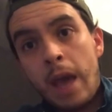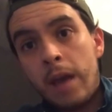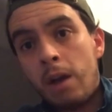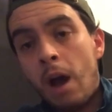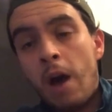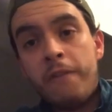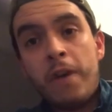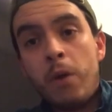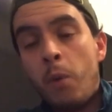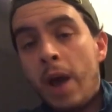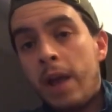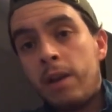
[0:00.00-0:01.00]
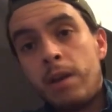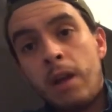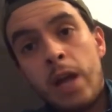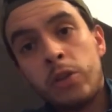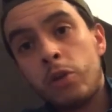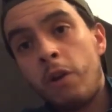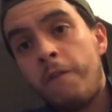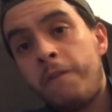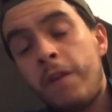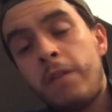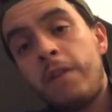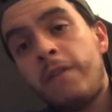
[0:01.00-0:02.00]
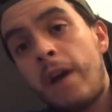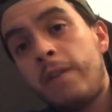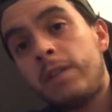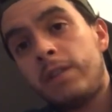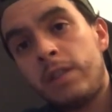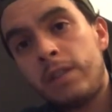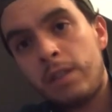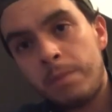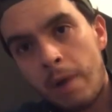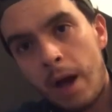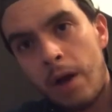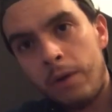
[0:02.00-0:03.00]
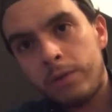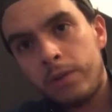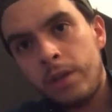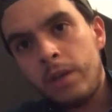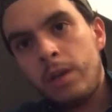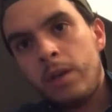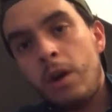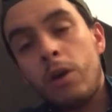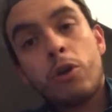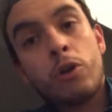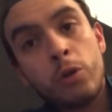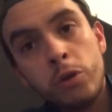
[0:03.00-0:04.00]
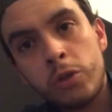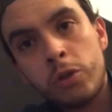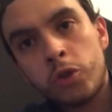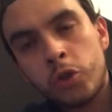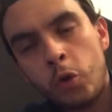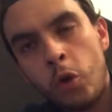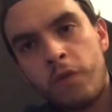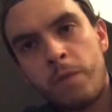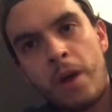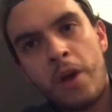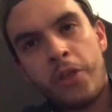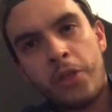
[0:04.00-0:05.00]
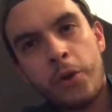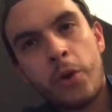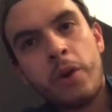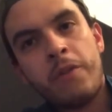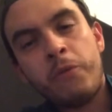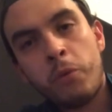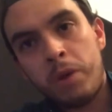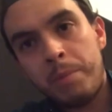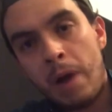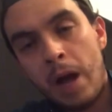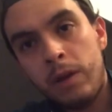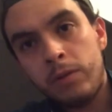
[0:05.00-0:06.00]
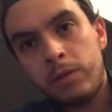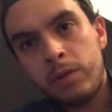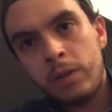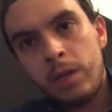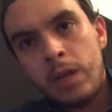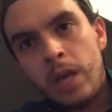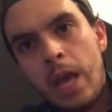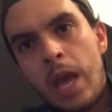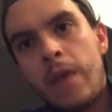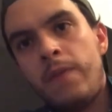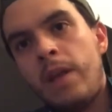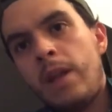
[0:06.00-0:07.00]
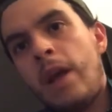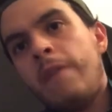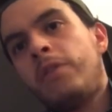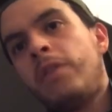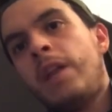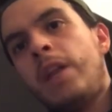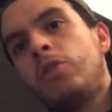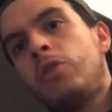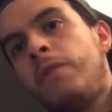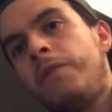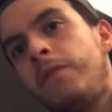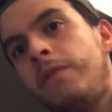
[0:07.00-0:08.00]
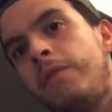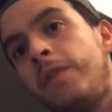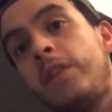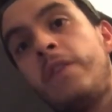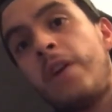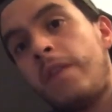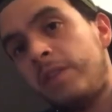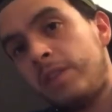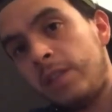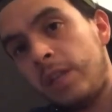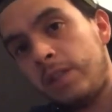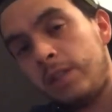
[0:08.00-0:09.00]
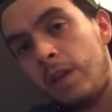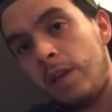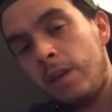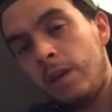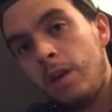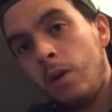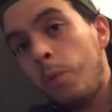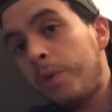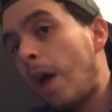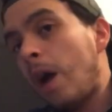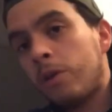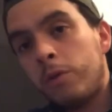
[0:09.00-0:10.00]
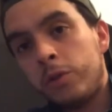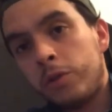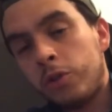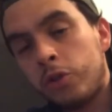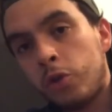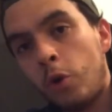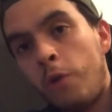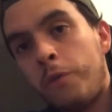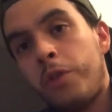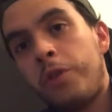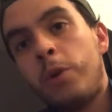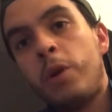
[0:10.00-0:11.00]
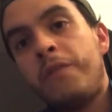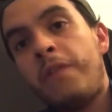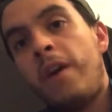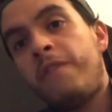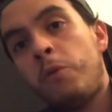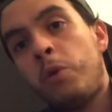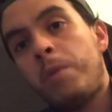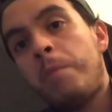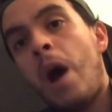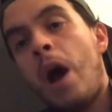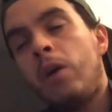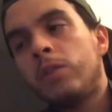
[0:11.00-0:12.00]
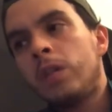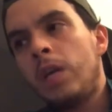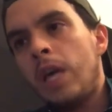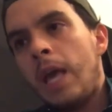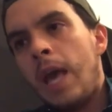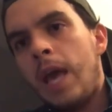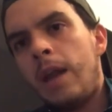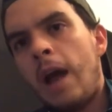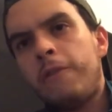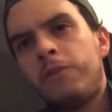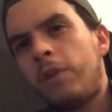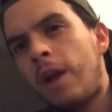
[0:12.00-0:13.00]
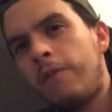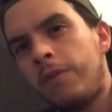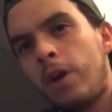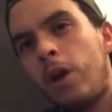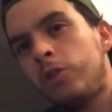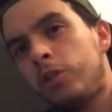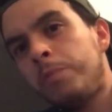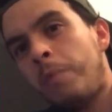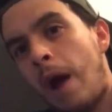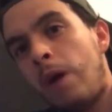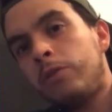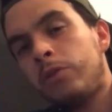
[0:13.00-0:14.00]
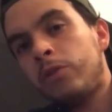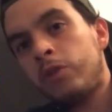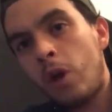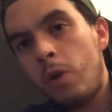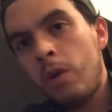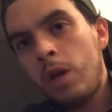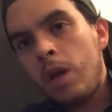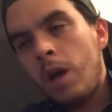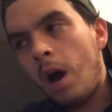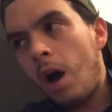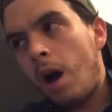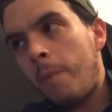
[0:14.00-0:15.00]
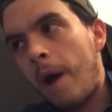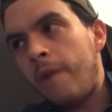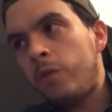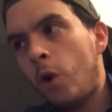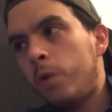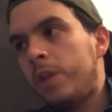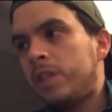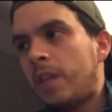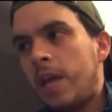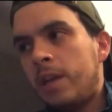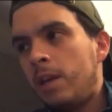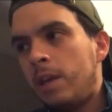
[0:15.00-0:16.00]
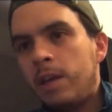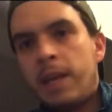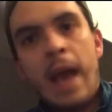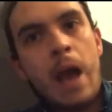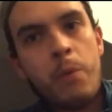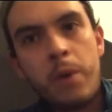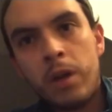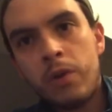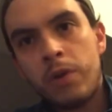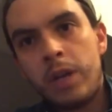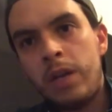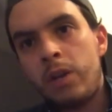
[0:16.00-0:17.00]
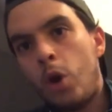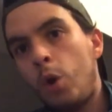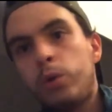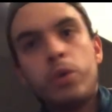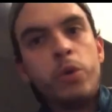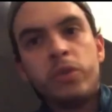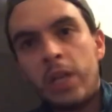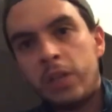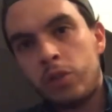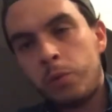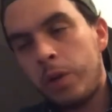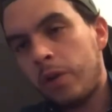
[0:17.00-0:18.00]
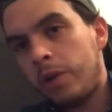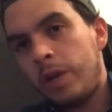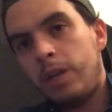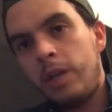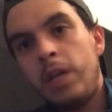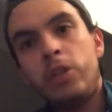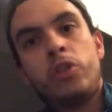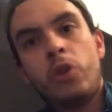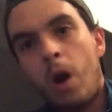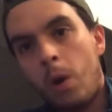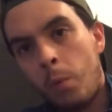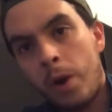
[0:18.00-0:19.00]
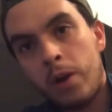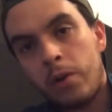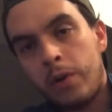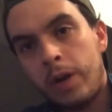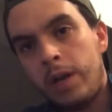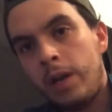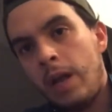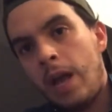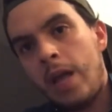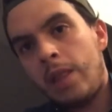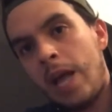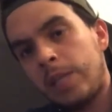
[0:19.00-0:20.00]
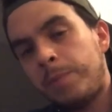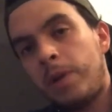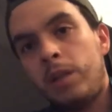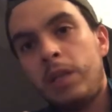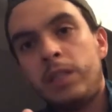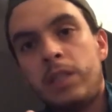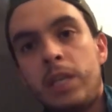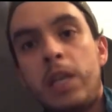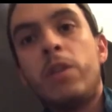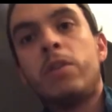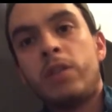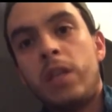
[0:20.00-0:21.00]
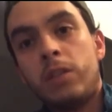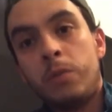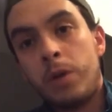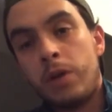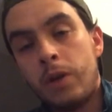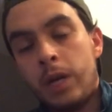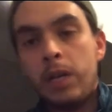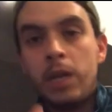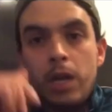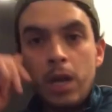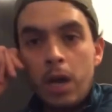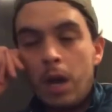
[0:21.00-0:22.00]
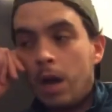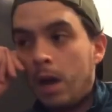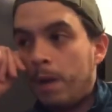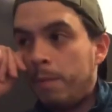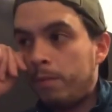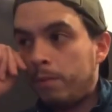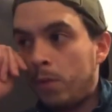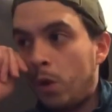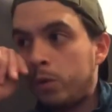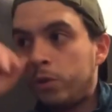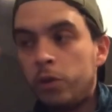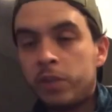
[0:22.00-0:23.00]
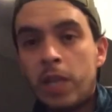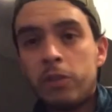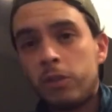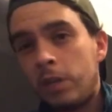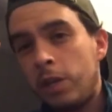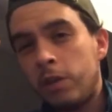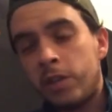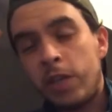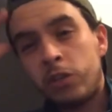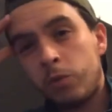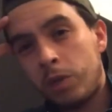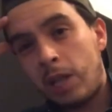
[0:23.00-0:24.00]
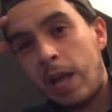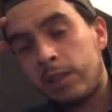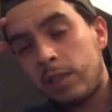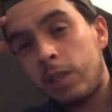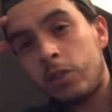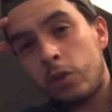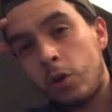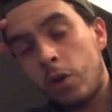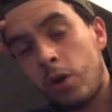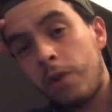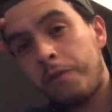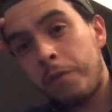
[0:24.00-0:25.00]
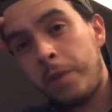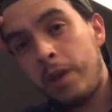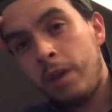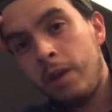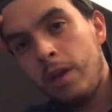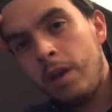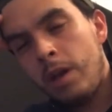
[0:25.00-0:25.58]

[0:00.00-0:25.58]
and off I went. I drove 55 to 60 miles on cruise control for about 30 to 40 miles. And then after that, I drove 55 to 60 without cruise control for 35, 40 miles. And after every 100 miles or so, I've noticed like CAT went green, O2 sensor went green, EGR went green, and last but not least, the heater sensor went green. O2 sensor and heater sensor were the last things to go green for me.